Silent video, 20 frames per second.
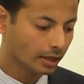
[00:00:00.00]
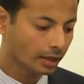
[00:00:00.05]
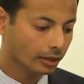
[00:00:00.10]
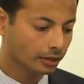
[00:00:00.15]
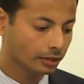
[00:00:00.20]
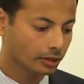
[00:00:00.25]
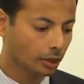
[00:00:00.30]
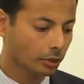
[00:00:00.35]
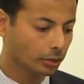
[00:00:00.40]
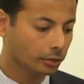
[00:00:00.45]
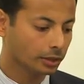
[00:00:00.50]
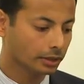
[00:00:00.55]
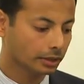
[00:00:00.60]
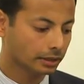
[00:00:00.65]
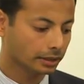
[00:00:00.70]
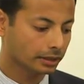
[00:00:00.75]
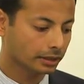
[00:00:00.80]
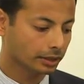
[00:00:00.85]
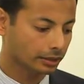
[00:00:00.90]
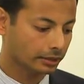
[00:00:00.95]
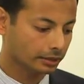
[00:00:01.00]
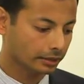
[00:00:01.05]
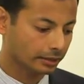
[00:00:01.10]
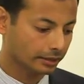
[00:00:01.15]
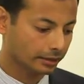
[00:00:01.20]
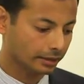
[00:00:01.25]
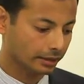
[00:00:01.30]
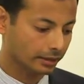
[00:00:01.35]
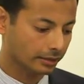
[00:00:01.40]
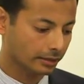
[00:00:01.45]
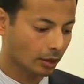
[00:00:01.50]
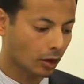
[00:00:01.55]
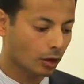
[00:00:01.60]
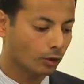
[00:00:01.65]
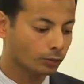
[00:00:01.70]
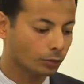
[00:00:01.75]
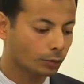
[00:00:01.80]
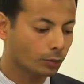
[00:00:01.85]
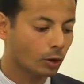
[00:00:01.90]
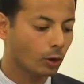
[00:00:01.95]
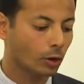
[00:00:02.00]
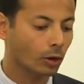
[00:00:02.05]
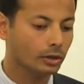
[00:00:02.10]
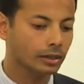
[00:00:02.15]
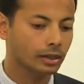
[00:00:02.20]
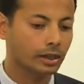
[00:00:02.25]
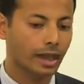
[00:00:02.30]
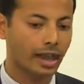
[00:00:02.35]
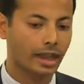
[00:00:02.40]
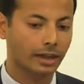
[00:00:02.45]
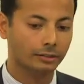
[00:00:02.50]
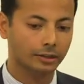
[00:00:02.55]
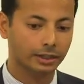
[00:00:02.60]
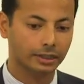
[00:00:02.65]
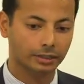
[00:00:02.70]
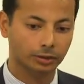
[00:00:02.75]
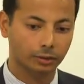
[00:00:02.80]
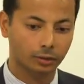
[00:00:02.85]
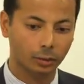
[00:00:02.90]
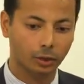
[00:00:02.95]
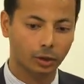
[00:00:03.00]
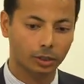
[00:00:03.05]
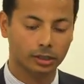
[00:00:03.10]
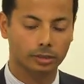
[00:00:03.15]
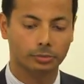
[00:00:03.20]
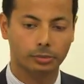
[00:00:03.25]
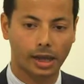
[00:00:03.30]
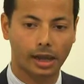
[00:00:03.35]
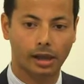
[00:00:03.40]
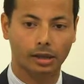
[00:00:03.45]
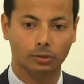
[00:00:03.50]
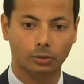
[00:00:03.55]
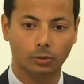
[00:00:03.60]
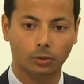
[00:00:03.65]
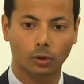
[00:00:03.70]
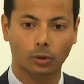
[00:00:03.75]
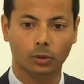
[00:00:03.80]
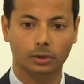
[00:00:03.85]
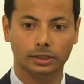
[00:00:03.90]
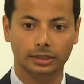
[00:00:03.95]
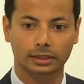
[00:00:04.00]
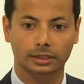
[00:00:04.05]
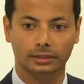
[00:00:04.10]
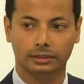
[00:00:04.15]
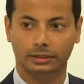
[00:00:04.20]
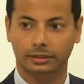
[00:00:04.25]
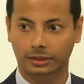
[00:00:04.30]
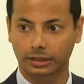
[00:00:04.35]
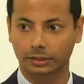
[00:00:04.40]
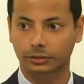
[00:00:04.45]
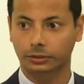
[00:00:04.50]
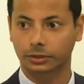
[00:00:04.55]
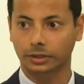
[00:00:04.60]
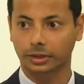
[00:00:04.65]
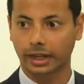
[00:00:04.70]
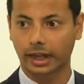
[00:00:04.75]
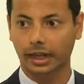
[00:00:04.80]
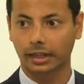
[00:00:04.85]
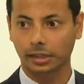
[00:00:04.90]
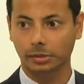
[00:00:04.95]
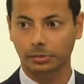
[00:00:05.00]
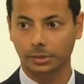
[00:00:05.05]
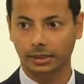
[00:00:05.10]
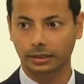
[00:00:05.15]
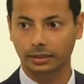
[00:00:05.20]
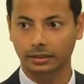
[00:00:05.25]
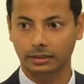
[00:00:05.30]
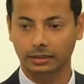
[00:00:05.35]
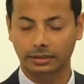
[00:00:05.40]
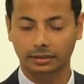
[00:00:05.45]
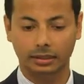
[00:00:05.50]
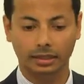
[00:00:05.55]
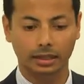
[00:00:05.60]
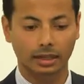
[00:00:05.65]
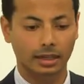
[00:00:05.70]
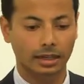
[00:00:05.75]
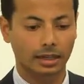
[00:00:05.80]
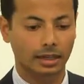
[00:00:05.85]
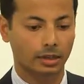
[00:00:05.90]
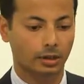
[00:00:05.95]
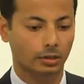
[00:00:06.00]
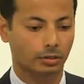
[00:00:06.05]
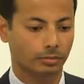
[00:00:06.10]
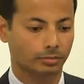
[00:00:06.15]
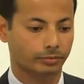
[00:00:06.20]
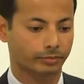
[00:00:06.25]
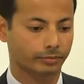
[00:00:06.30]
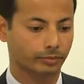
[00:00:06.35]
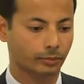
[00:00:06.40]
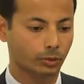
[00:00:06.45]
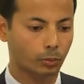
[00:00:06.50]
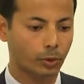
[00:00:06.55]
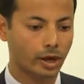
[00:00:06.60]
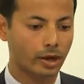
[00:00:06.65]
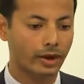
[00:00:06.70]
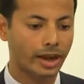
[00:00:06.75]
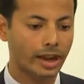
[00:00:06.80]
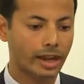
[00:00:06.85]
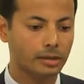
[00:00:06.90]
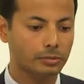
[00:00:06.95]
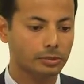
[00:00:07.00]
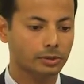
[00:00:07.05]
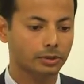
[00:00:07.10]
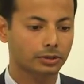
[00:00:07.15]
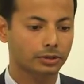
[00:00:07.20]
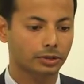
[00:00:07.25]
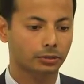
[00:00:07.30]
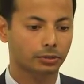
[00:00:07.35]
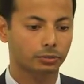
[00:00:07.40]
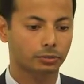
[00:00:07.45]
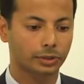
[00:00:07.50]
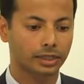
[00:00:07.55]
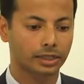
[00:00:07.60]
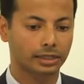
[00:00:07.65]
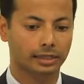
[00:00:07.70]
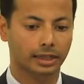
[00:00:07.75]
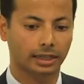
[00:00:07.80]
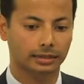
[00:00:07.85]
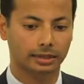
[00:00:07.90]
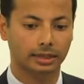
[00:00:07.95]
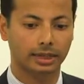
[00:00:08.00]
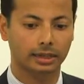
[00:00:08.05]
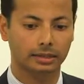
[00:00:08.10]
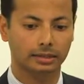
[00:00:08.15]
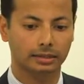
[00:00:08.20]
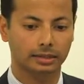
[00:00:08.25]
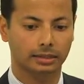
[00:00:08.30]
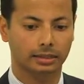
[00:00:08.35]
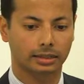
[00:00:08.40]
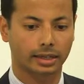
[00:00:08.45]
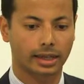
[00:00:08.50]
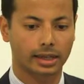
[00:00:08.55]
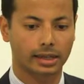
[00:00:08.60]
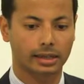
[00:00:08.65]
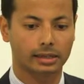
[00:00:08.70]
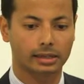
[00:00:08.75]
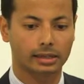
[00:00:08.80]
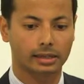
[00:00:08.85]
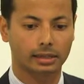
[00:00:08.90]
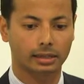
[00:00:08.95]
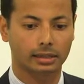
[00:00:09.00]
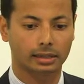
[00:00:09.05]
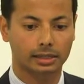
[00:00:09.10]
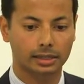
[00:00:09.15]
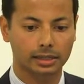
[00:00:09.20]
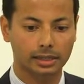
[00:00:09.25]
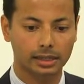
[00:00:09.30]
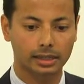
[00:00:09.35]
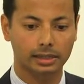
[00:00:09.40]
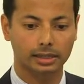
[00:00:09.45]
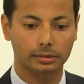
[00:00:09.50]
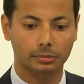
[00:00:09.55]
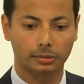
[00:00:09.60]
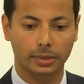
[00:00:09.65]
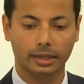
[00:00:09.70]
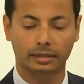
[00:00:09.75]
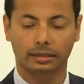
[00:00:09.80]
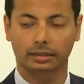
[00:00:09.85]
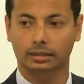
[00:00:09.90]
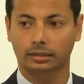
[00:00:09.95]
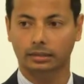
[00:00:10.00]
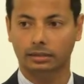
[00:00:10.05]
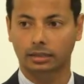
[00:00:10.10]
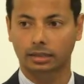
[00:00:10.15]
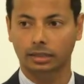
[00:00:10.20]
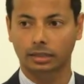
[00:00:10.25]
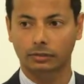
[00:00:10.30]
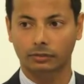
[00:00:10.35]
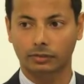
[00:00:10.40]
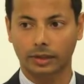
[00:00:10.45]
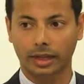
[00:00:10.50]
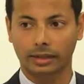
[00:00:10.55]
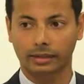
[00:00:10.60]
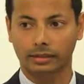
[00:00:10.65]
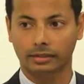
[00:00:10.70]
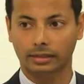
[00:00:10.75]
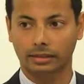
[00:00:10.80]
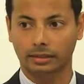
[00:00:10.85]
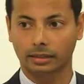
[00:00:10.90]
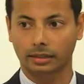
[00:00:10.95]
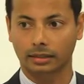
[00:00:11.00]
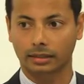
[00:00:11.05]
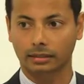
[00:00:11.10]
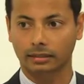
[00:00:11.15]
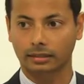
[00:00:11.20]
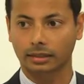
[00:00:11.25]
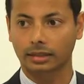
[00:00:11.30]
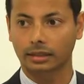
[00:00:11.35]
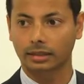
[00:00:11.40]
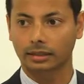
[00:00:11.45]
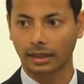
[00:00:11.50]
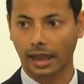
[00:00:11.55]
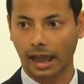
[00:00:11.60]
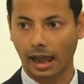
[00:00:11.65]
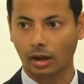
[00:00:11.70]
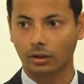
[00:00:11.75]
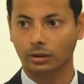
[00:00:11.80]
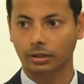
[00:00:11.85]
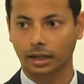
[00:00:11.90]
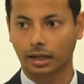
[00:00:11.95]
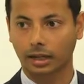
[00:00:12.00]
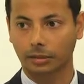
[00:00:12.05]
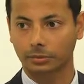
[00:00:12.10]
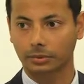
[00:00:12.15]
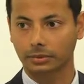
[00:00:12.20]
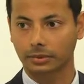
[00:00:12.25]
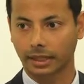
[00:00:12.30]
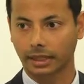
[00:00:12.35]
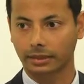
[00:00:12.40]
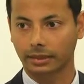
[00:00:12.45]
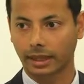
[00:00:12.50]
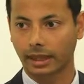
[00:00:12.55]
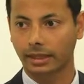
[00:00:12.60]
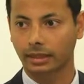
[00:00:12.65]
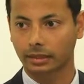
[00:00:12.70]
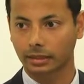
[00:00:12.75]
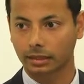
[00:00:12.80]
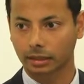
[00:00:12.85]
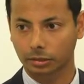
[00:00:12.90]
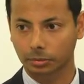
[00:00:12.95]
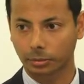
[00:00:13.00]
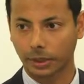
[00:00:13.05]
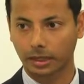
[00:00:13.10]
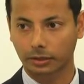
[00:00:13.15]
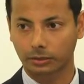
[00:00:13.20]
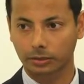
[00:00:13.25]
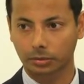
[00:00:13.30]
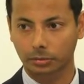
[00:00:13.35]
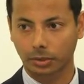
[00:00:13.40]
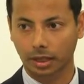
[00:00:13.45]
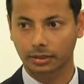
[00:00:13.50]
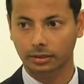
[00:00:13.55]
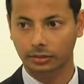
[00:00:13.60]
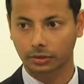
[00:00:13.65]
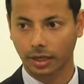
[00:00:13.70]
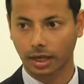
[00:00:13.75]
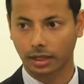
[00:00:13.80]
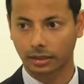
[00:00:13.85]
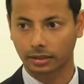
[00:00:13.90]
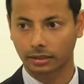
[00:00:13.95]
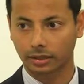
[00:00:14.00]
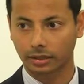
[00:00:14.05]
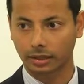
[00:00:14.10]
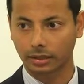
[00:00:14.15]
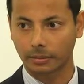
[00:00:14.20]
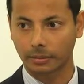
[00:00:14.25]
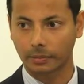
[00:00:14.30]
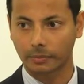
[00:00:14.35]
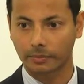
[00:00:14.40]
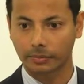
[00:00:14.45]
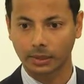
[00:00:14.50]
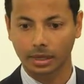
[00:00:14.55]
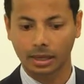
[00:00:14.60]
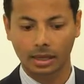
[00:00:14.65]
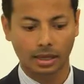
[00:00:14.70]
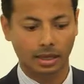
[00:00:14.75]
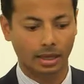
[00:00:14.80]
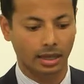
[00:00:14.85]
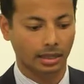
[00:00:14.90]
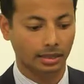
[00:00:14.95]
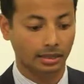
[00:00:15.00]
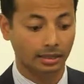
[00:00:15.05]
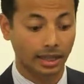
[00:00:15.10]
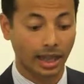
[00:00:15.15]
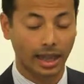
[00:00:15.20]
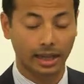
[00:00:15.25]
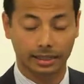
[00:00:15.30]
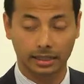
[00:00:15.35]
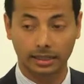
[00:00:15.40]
So overall, having thought about all these different elements, we're able to really, at the end of the day, clearly message to investors the outcome that they can expect from our strategy. And that